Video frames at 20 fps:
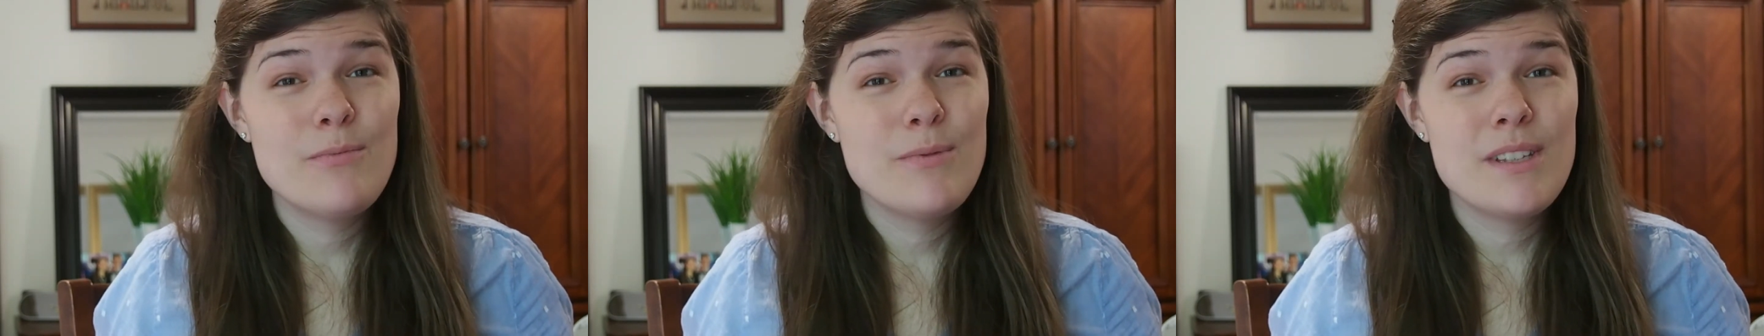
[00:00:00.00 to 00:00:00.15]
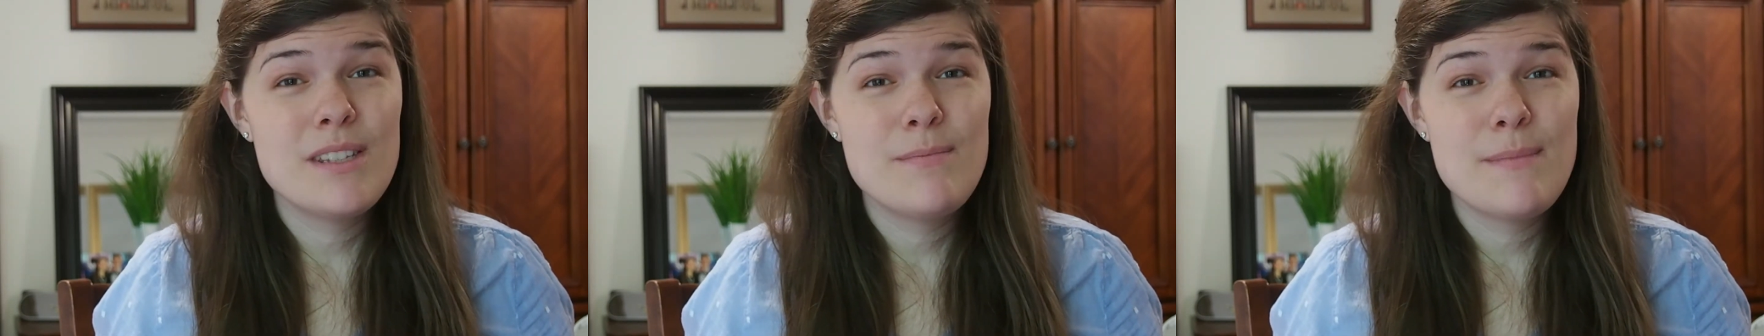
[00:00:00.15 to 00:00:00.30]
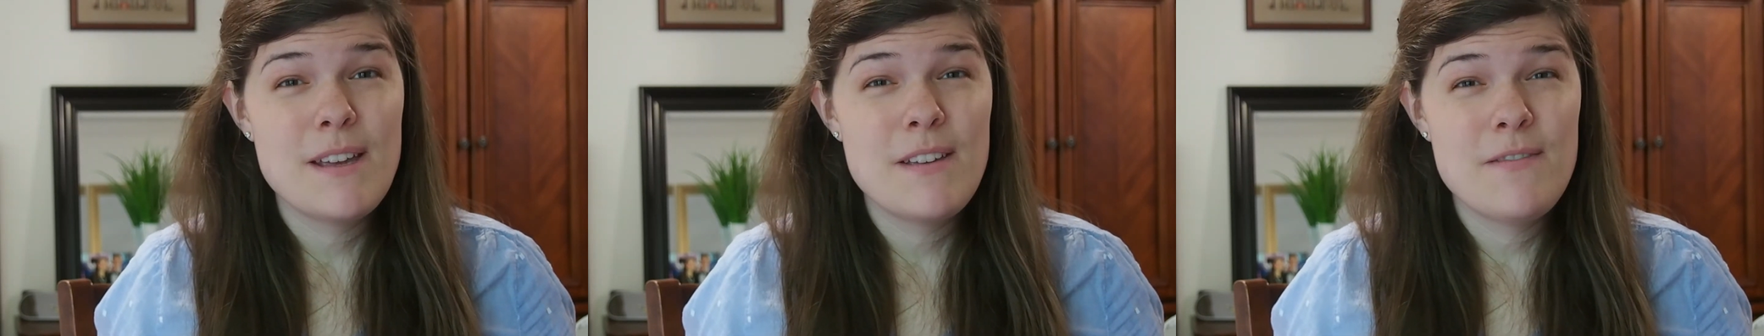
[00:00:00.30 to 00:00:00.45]

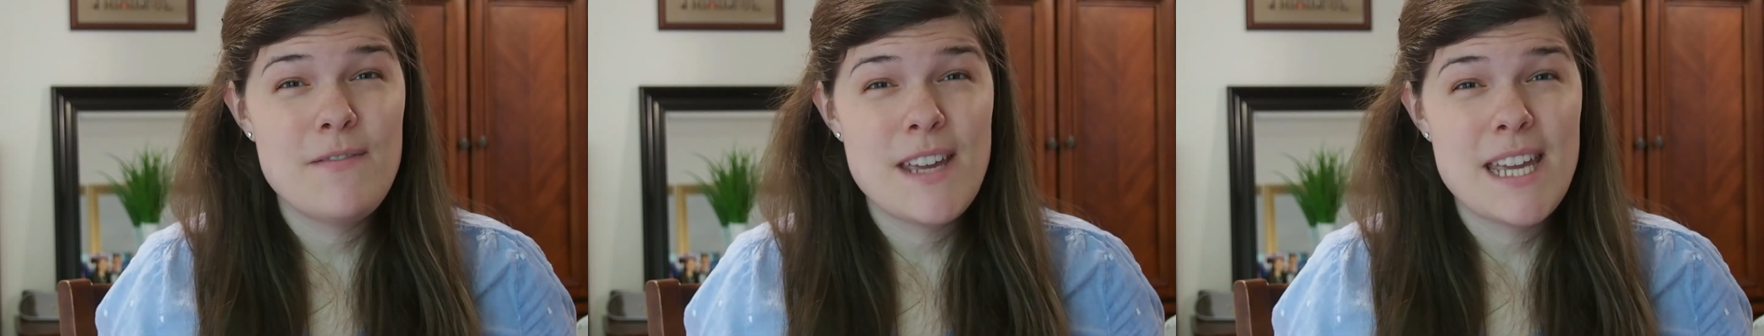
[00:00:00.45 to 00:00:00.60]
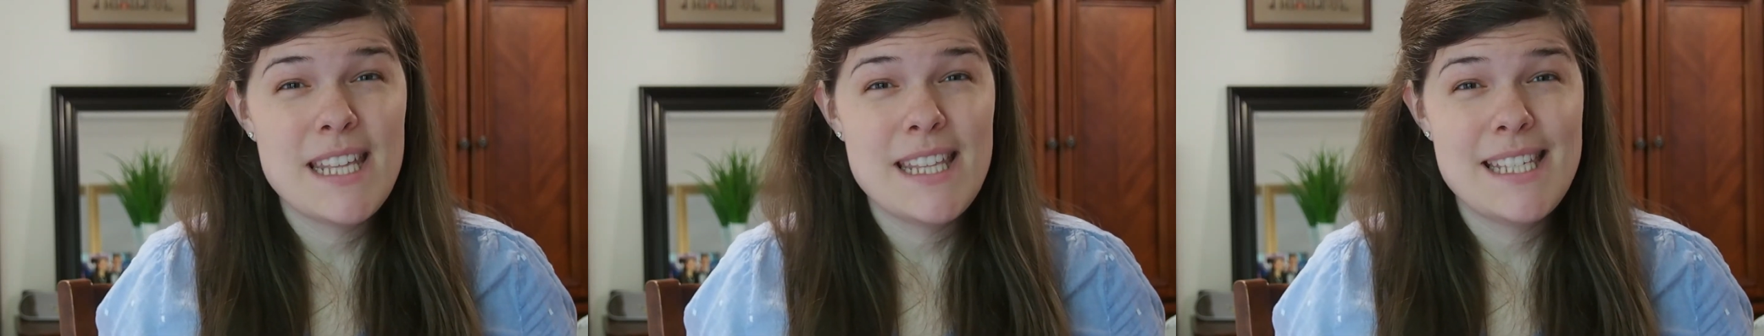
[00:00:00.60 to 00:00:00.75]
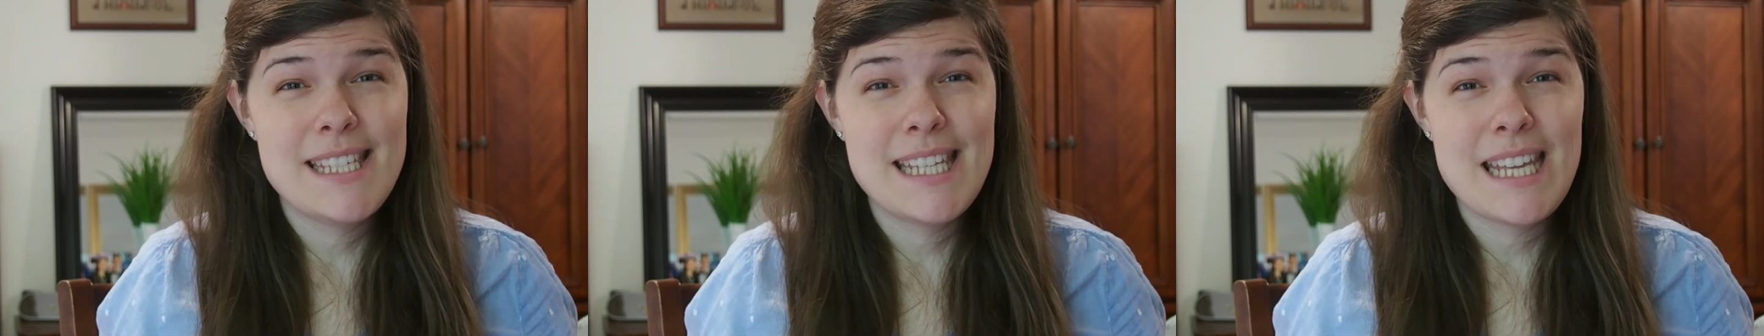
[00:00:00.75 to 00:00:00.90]
was my
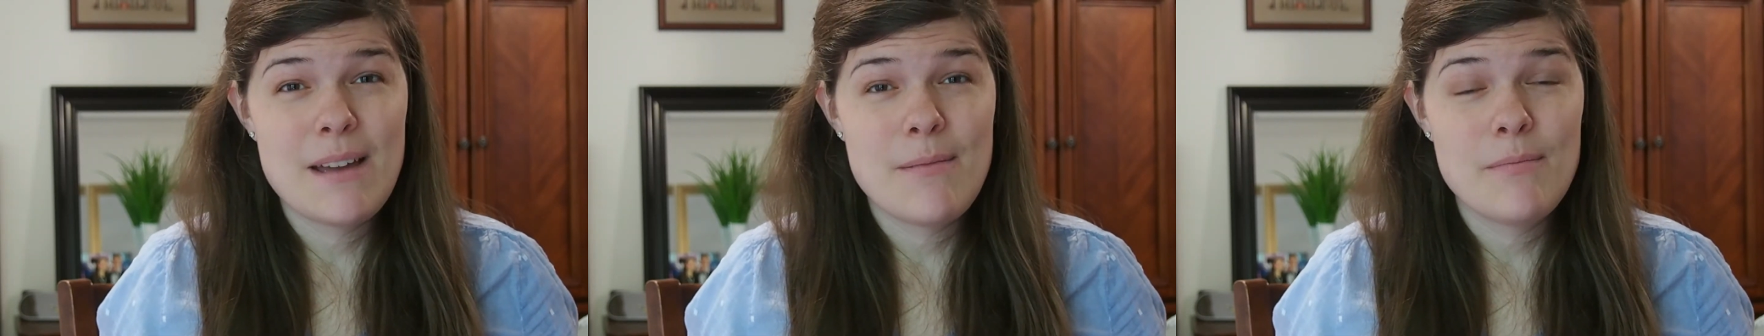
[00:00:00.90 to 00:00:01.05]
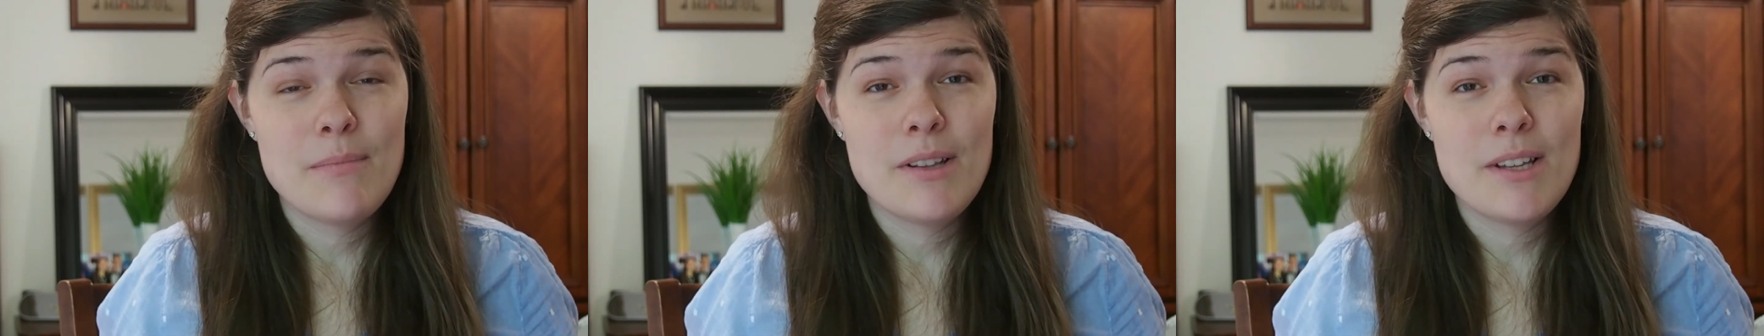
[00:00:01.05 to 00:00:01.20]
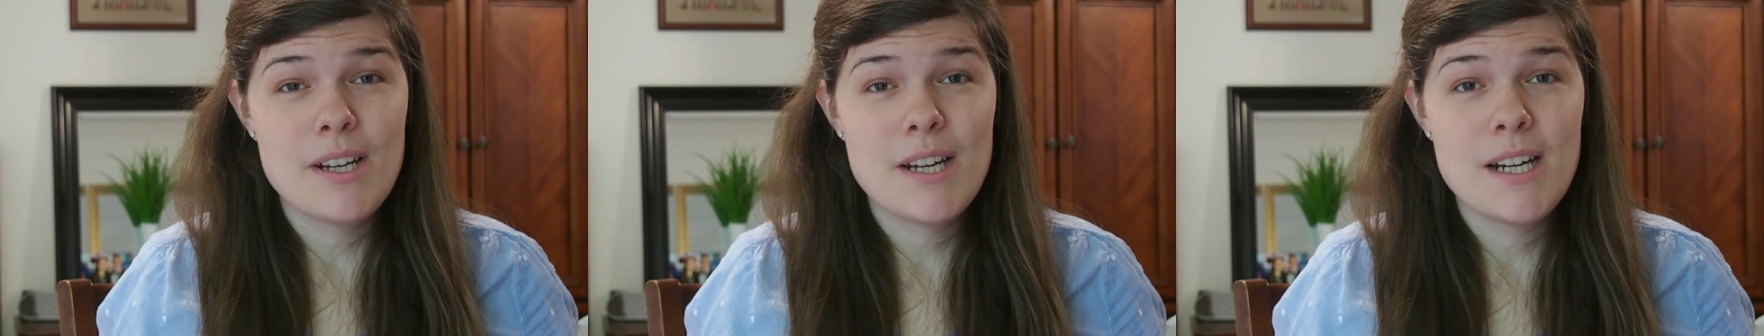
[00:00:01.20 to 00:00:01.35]
Faith
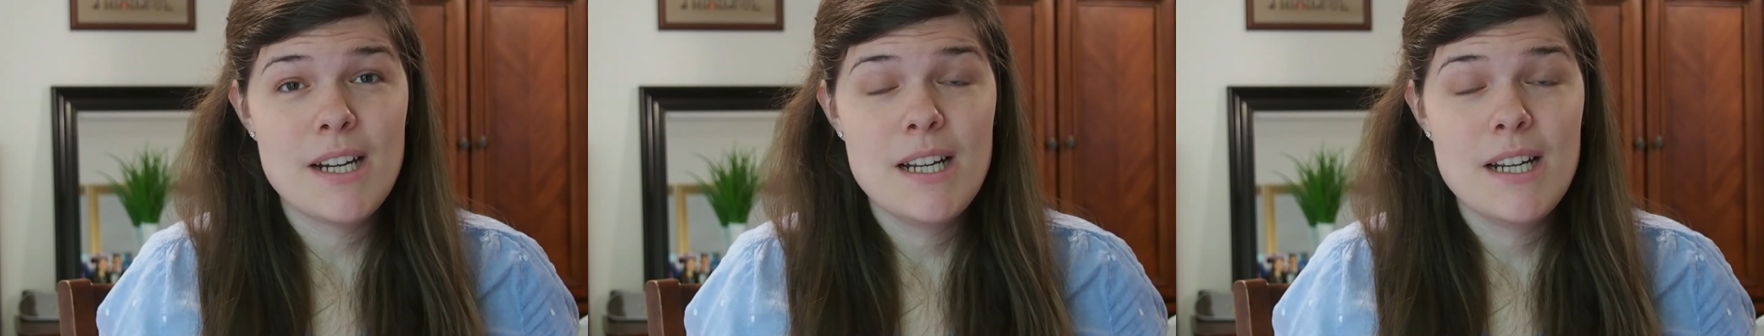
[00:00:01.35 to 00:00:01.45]
Sampler.